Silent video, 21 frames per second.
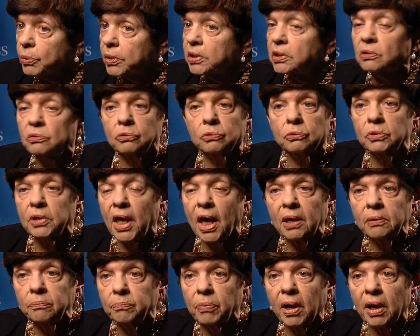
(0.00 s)
We can do
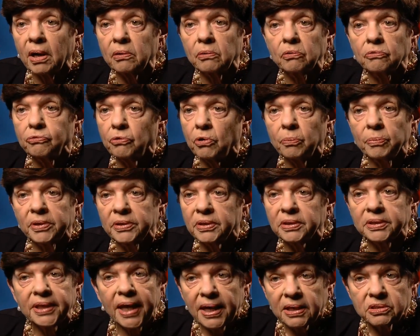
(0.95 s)
that by reforming
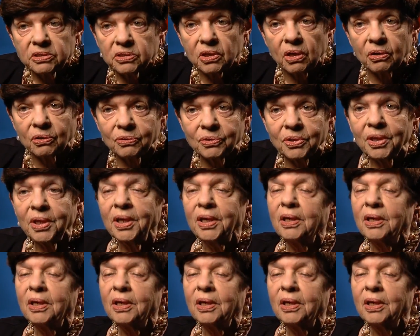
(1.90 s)
the tax code,